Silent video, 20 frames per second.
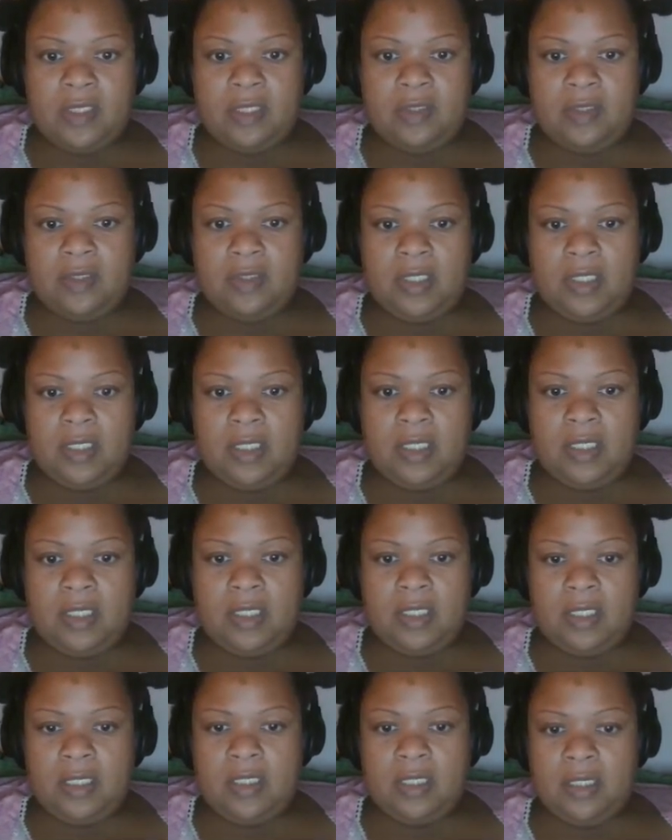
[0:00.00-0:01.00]

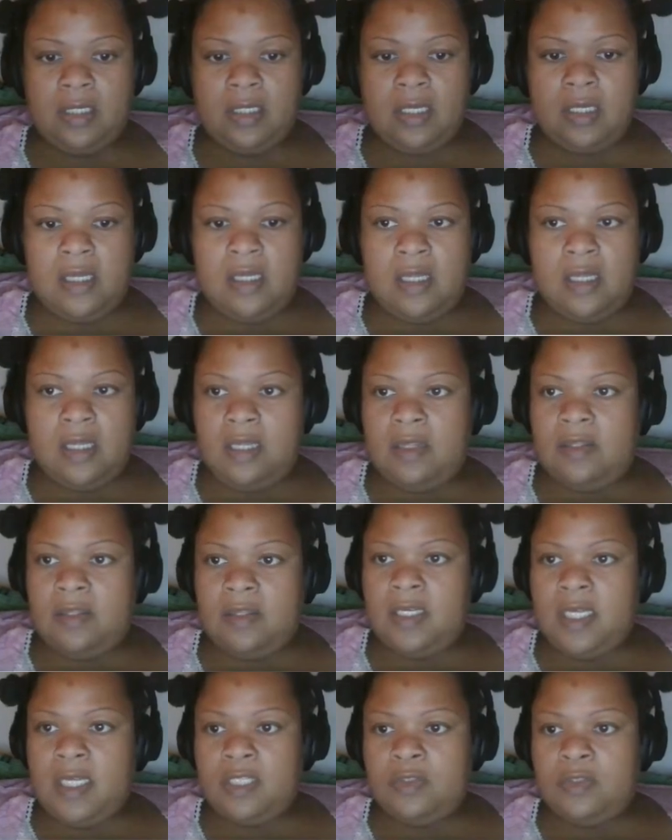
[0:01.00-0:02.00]
Okay. The
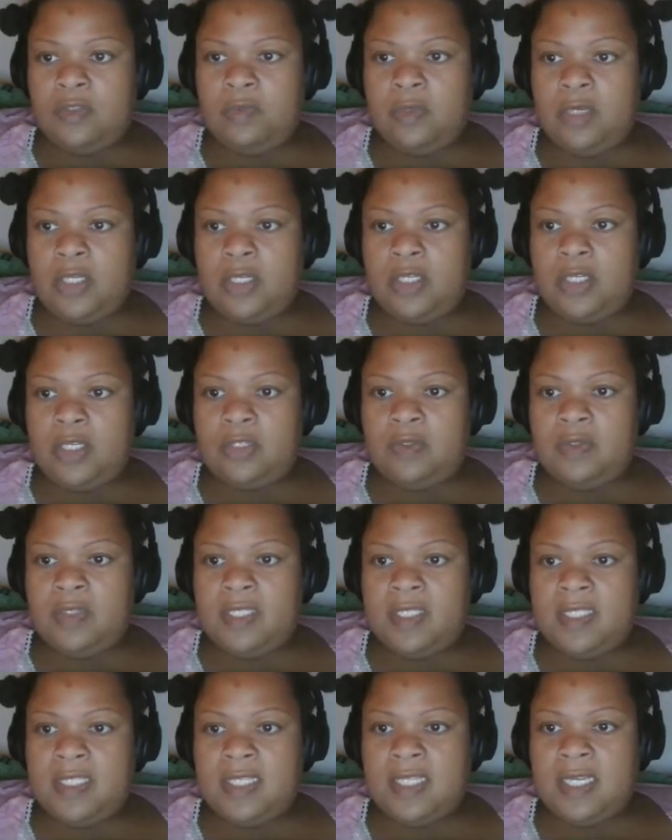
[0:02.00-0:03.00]
next one we're going to do
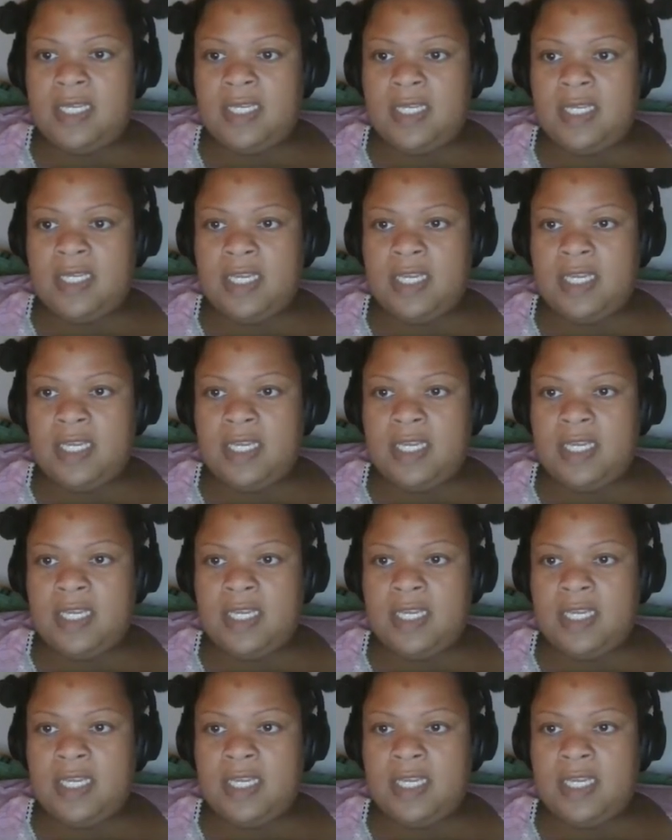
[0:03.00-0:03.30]
is set